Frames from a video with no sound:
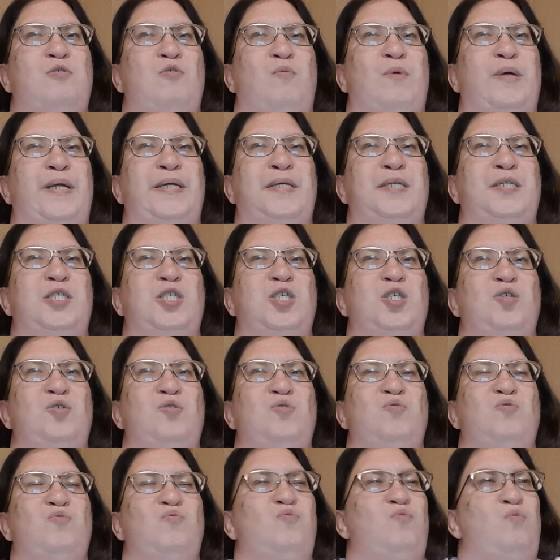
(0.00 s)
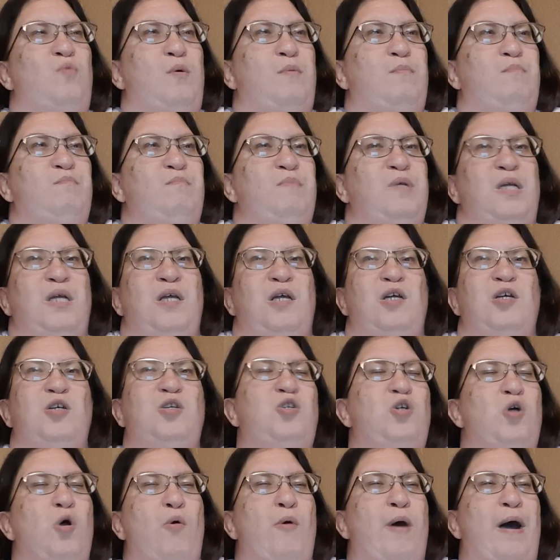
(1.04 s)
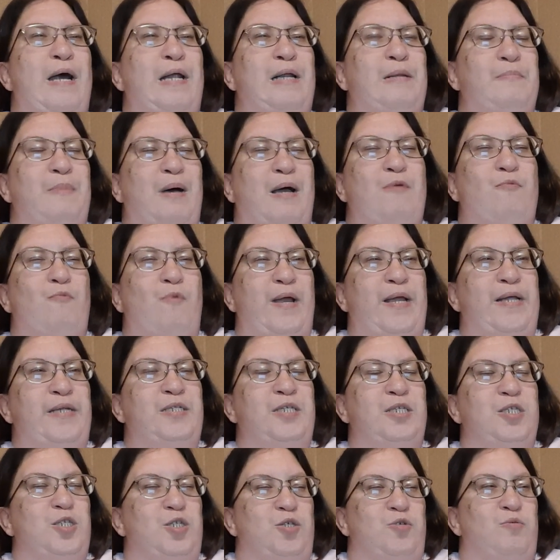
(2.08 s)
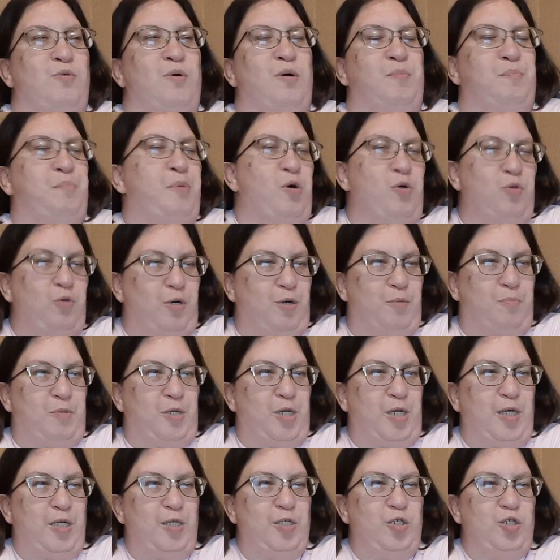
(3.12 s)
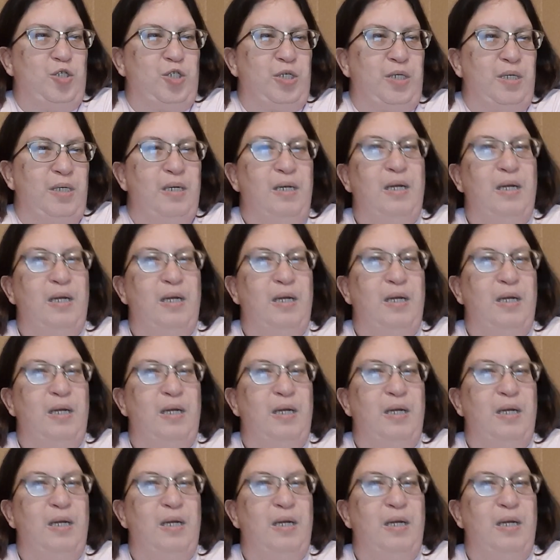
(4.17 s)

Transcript: going to go out of my way to do a polar plunge.